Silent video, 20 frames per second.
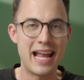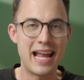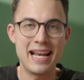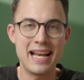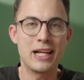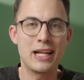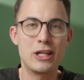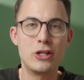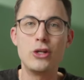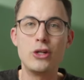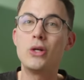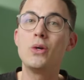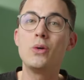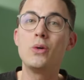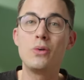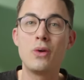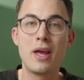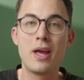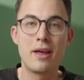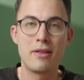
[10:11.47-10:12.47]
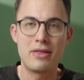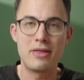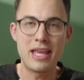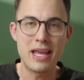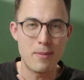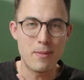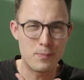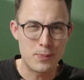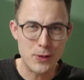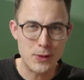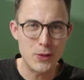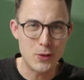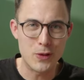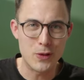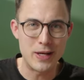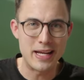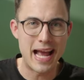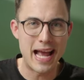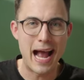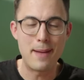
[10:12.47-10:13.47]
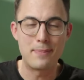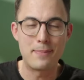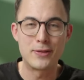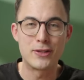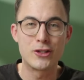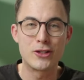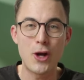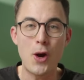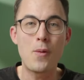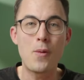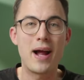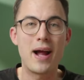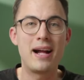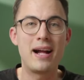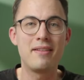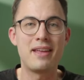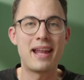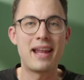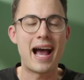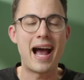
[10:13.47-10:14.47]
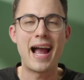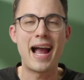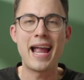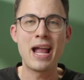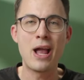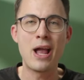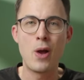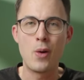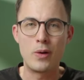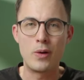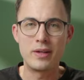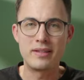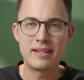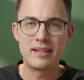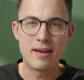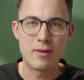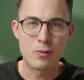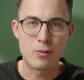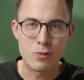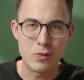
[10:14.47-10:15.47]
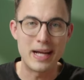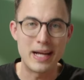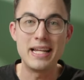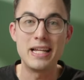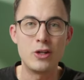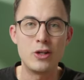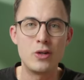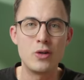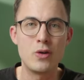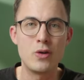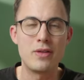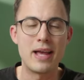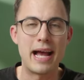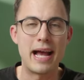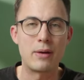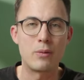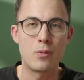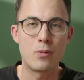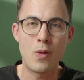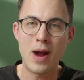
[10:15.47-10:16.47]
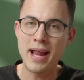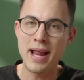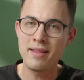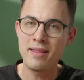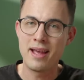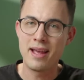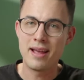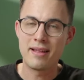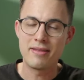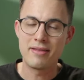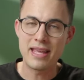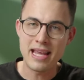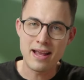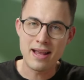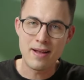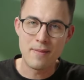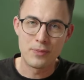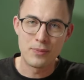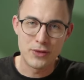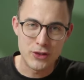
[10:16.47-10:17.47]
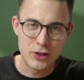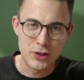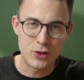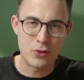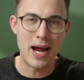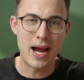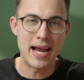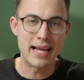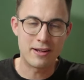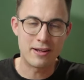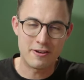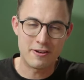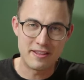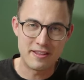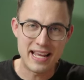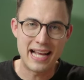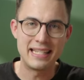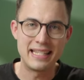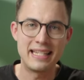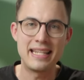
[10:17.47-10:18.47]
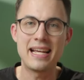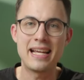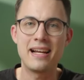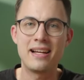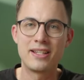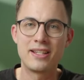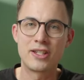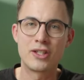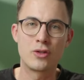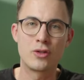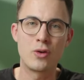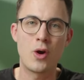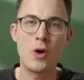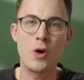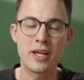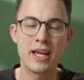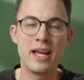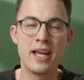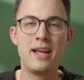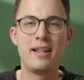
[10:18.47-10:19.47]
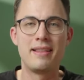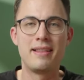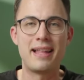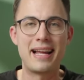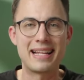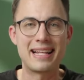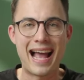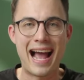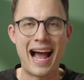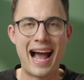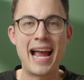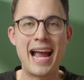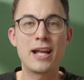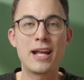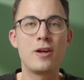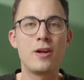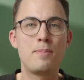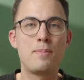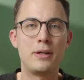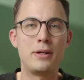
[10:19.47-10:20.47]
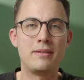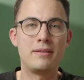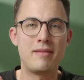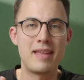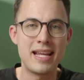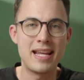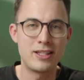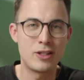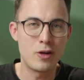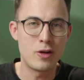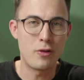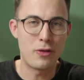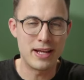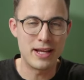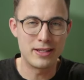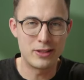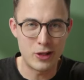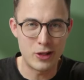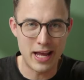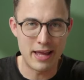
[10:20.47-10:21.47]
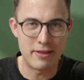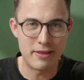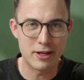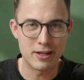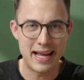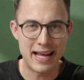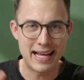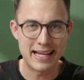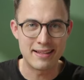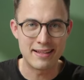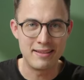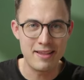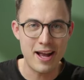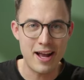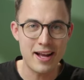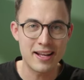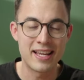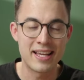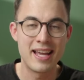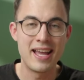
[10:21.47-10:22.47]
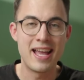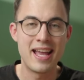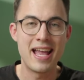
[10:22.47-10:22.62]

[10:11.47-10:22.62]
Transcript: and I knew the Procreate app so well that I was ready to do that. When the strike or the idea stroke, like I could put these two things together, like luck